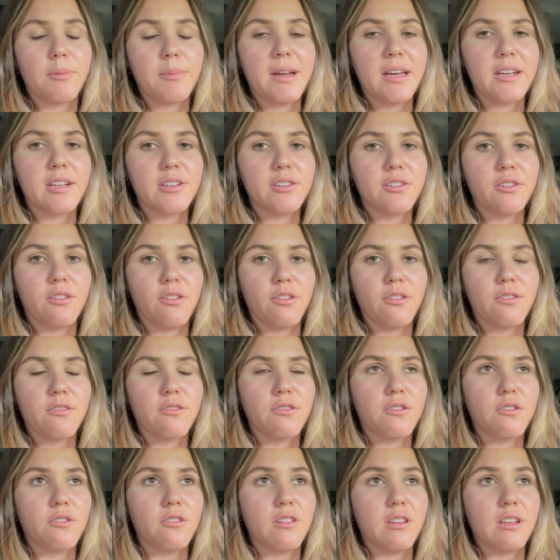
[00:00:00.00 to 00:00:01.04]
heading
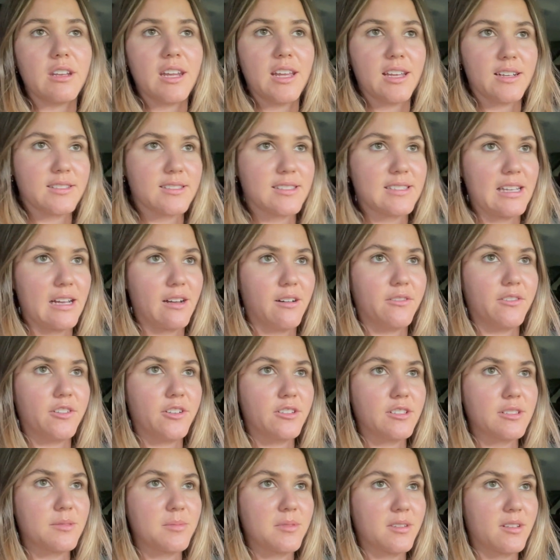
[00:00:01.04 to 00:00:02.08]
north to the next
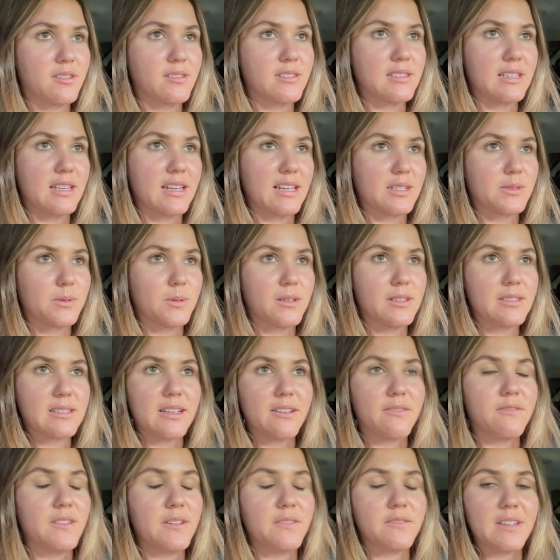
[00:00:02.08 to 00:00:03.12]
Salvos because the next one is like
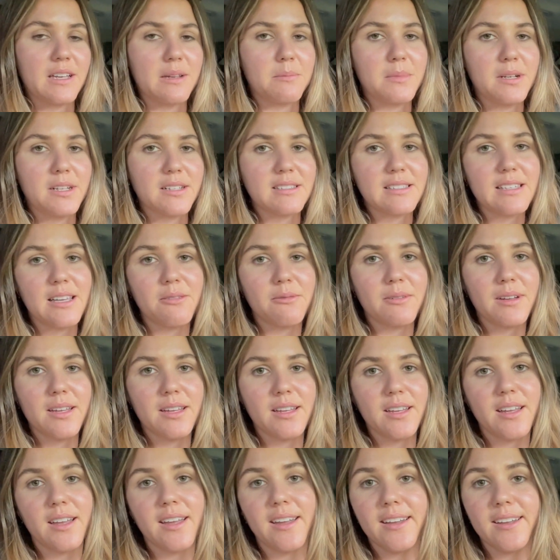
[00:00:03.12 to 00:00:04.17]
15 minutes that
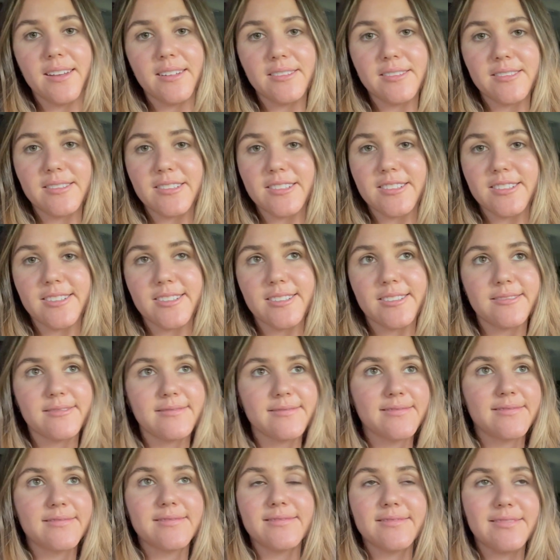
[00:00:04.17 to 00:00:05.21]
way and
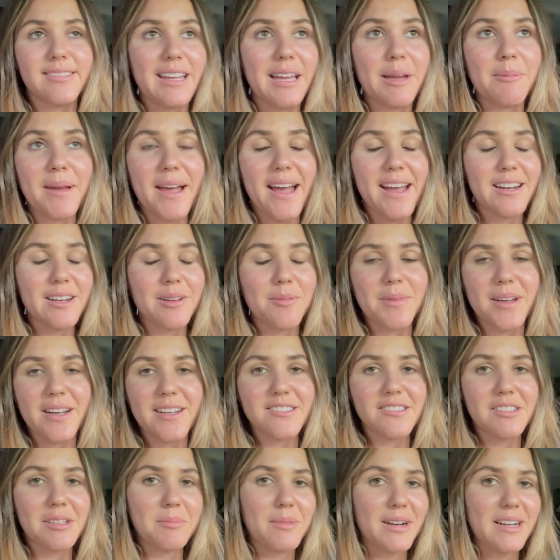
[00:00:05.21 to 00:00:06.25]
I'm out and about,
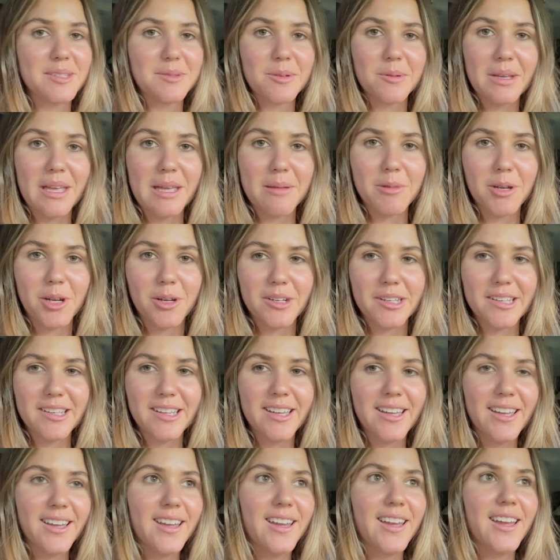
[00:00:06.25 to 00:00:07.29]
so I might as well keep going.
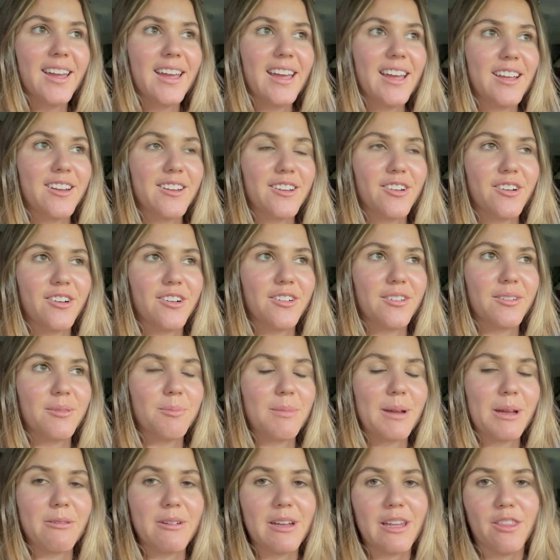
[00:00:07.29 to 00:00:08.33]
And on
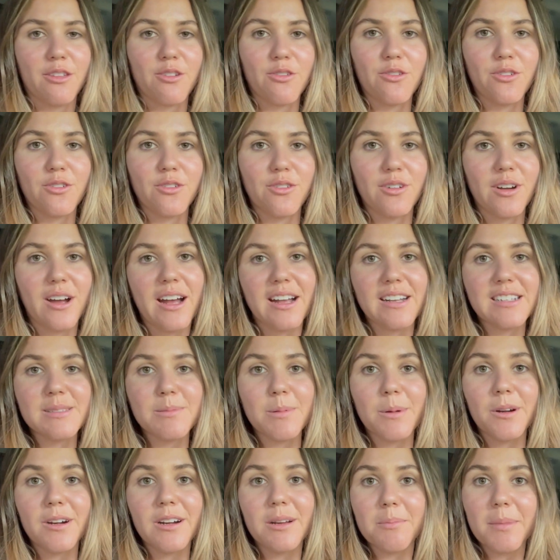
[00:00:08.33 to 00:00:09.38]
my way through I
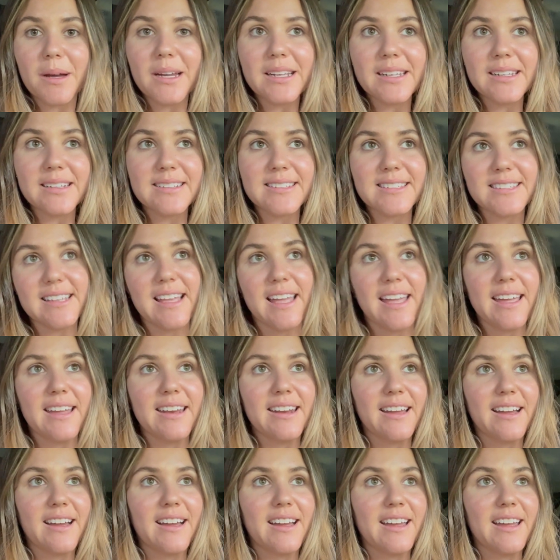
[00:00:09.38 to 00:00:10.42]
spotted a Bunnings and
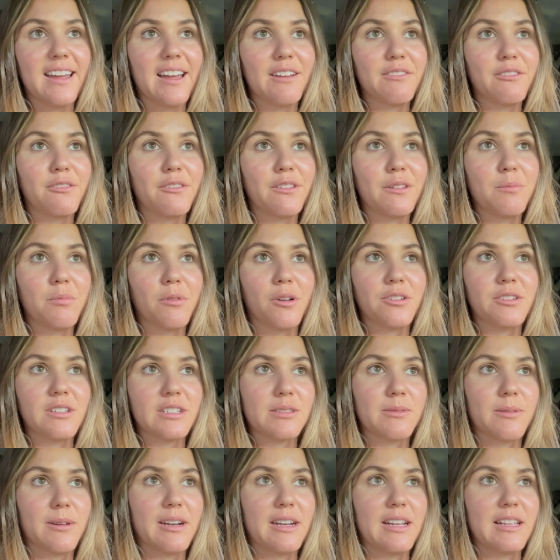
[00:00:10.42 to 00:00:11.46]
I have a few
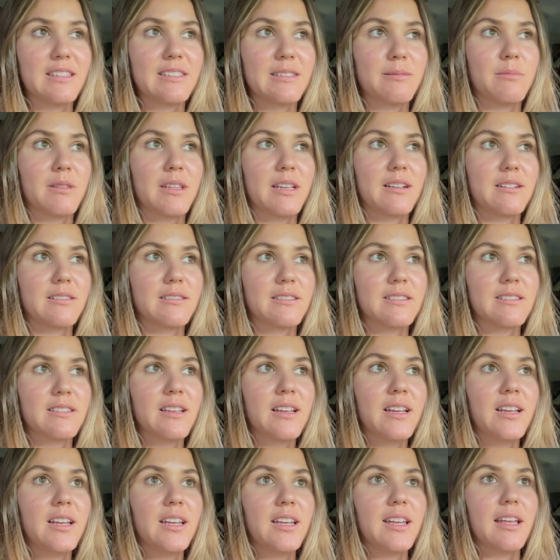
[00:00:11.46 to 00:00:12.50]
projects where I need some things,
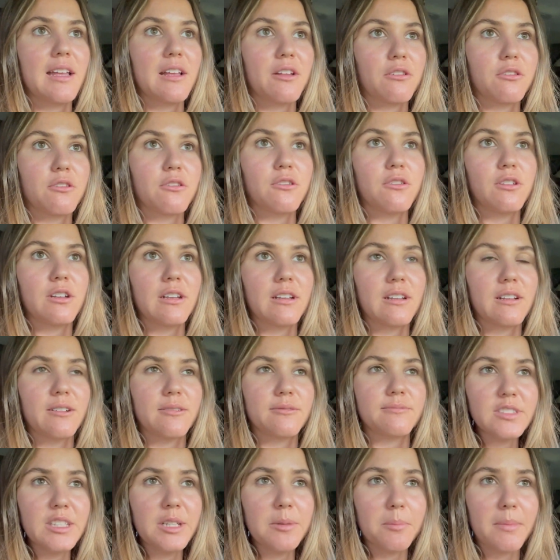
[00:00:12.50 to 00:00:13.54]

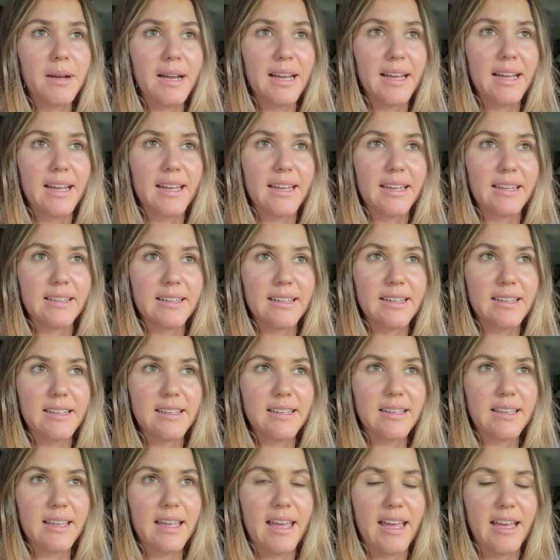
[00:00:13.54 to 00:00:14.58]
including my like
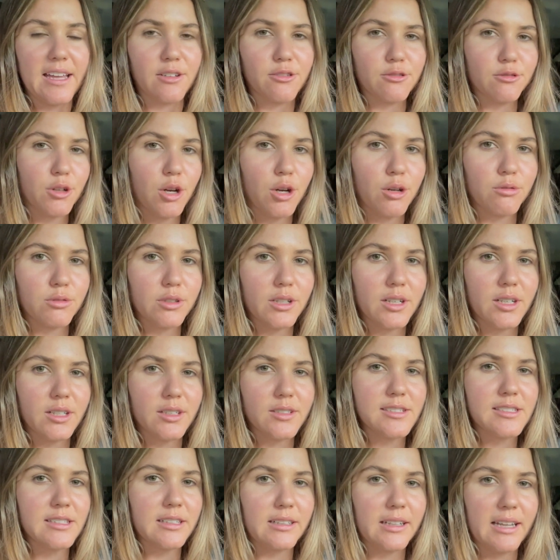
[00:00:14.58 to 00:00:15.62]
candle holder
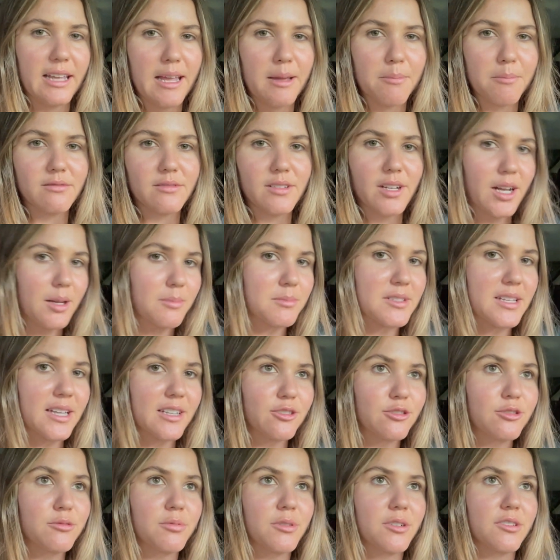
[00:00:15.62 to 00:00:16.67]
to lamp
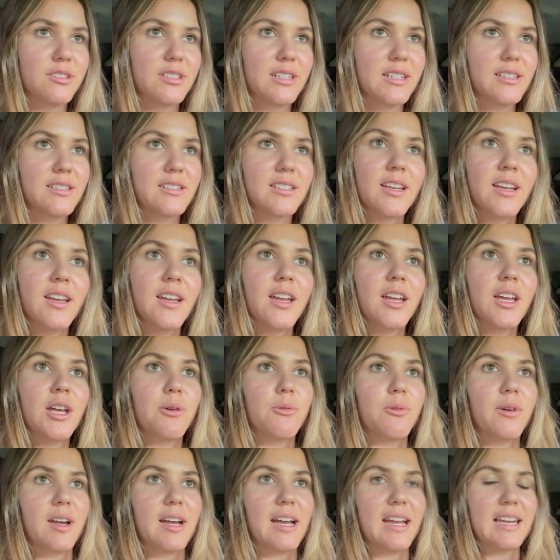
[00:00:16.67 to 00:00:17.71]
upcycle project
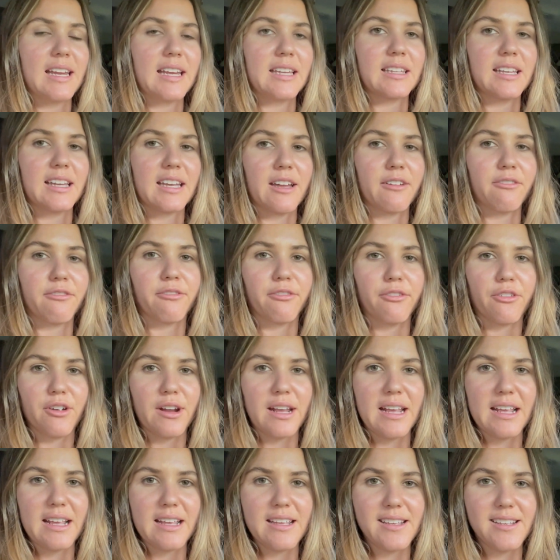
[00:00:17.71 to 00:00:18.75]
where I need like a
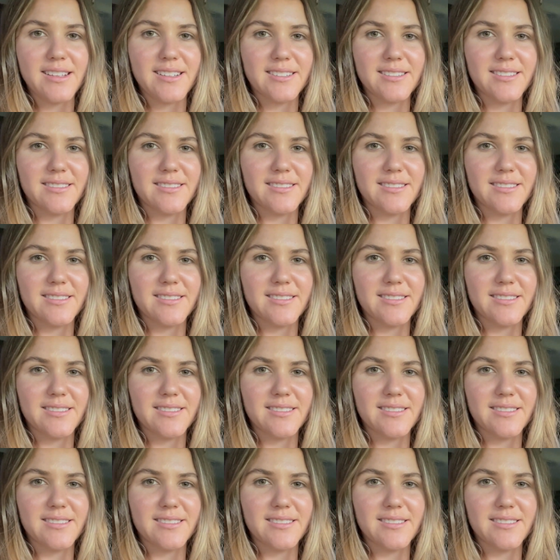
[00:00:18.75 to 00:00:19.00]
free